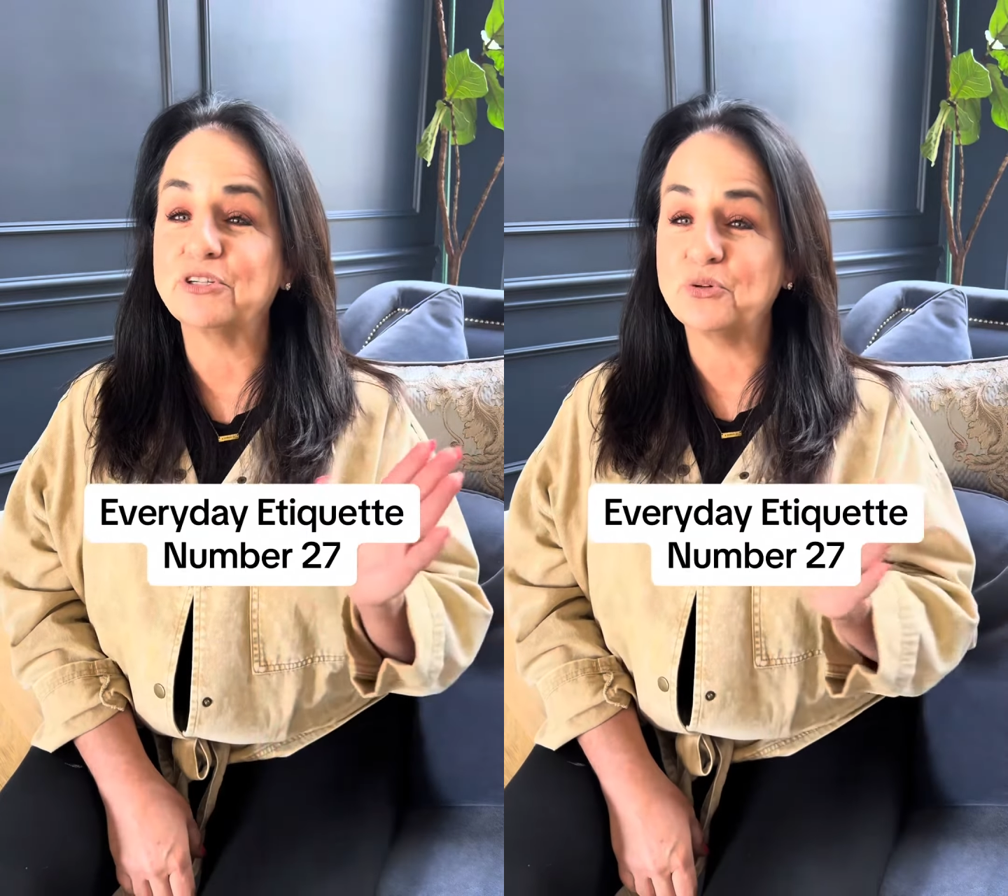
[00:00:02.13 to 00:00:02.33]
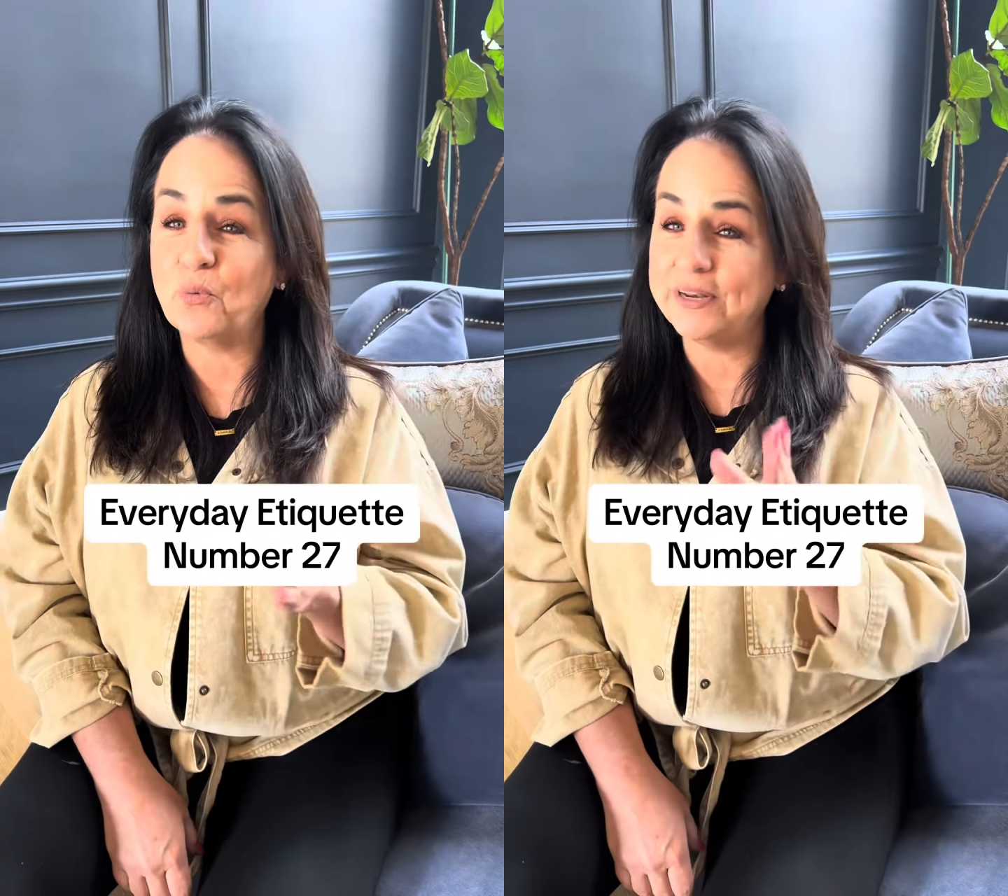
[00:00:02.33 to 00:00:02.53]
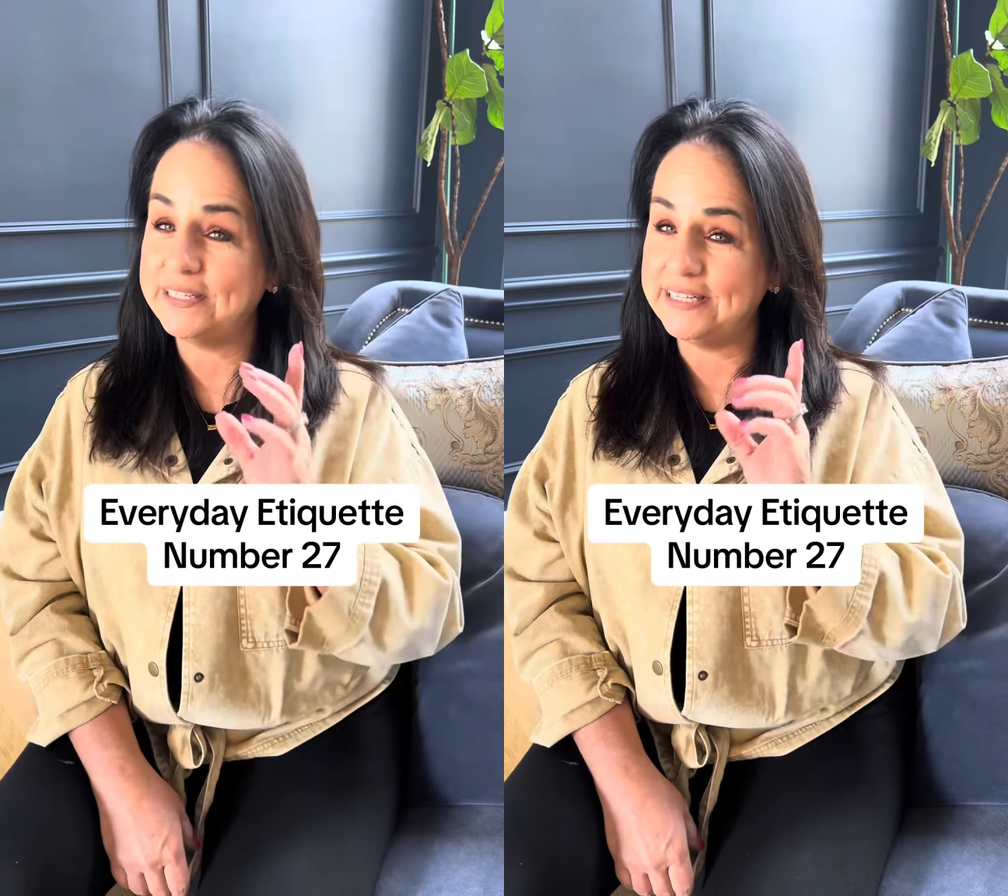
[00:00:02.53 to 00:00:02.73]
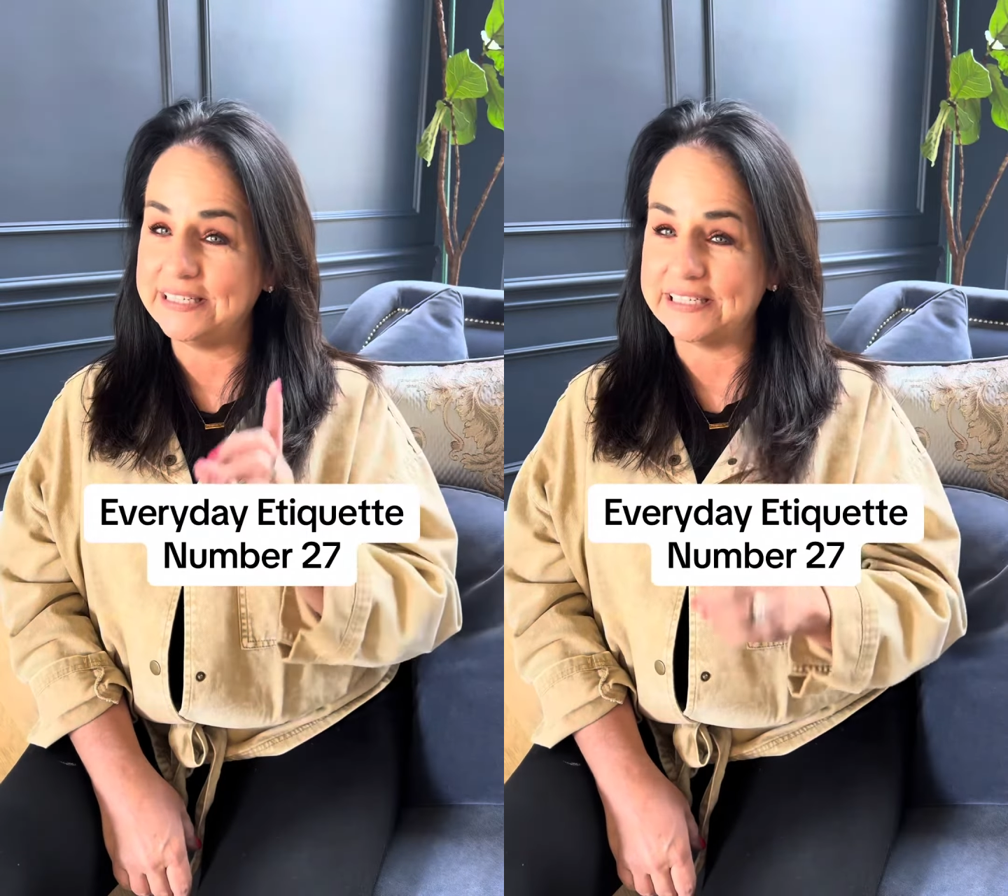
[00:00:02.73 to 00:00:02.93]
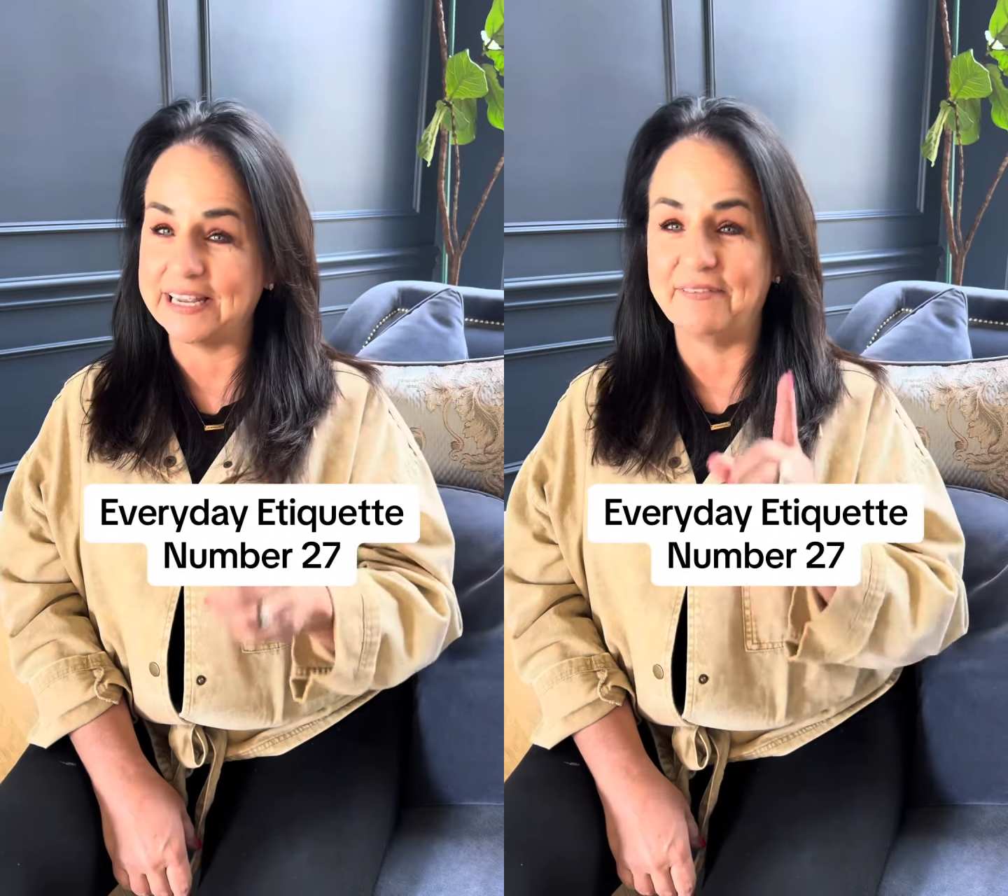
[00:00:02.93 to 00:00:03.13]

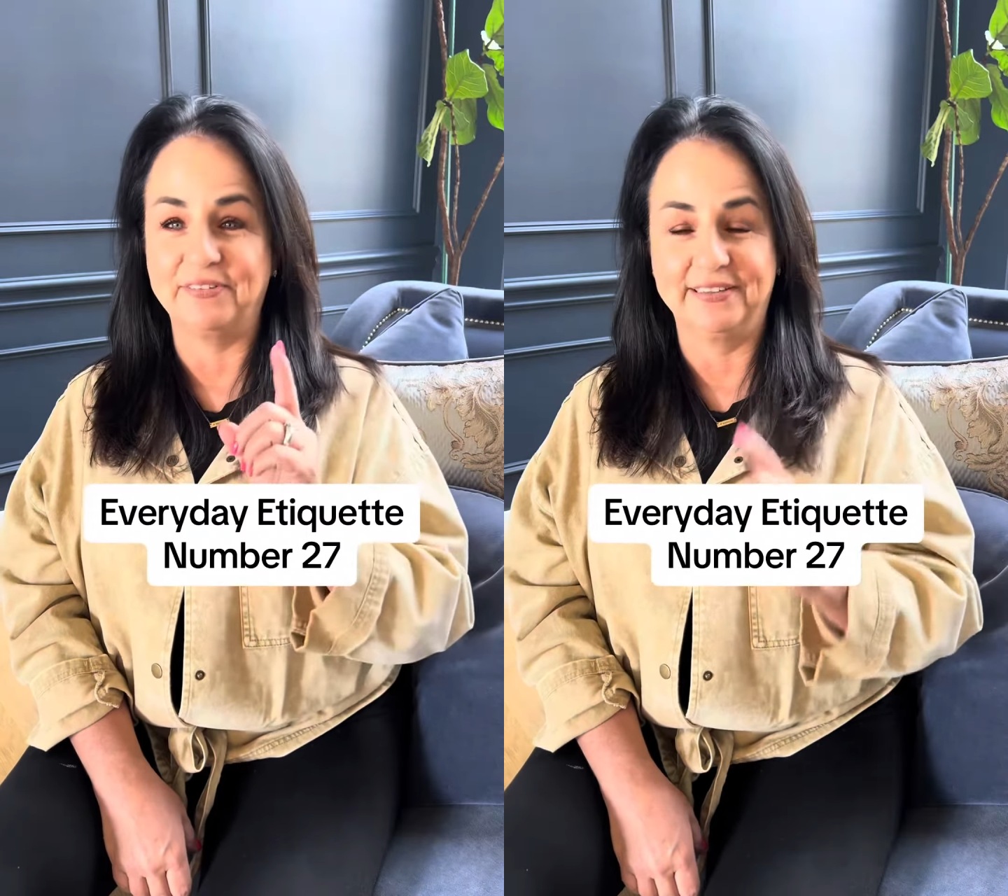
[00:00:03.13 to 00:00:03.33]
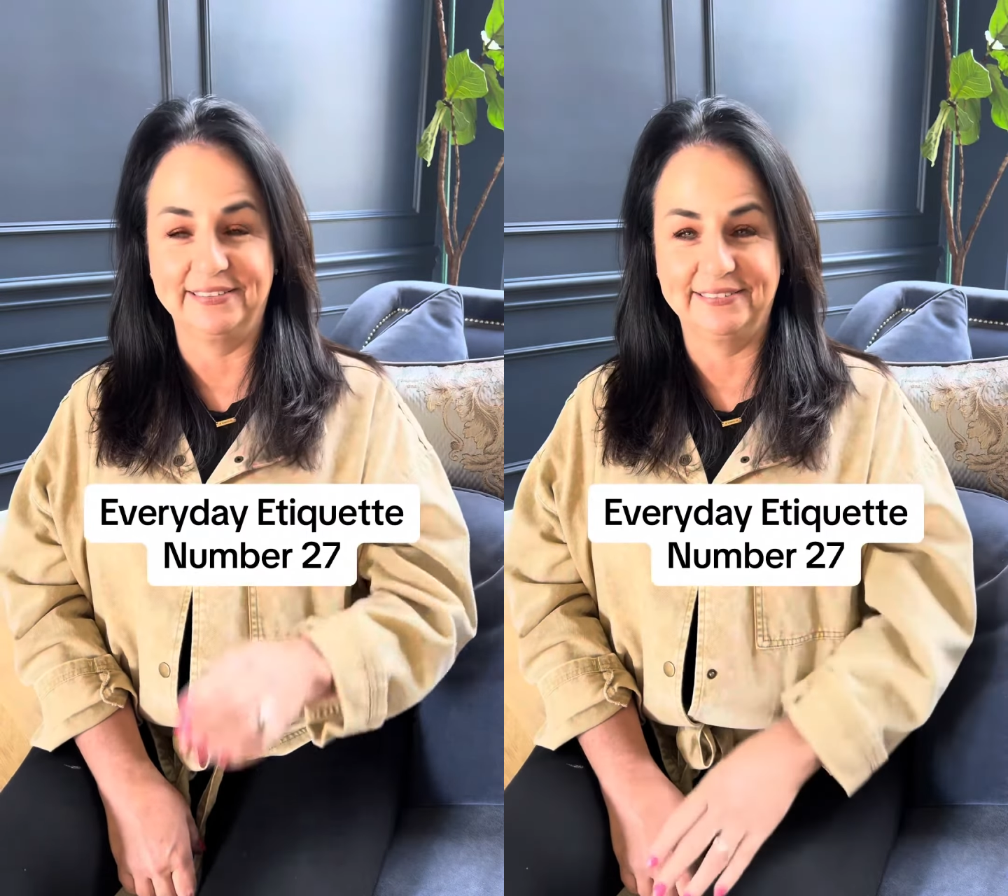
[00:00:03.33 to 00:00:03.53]
27,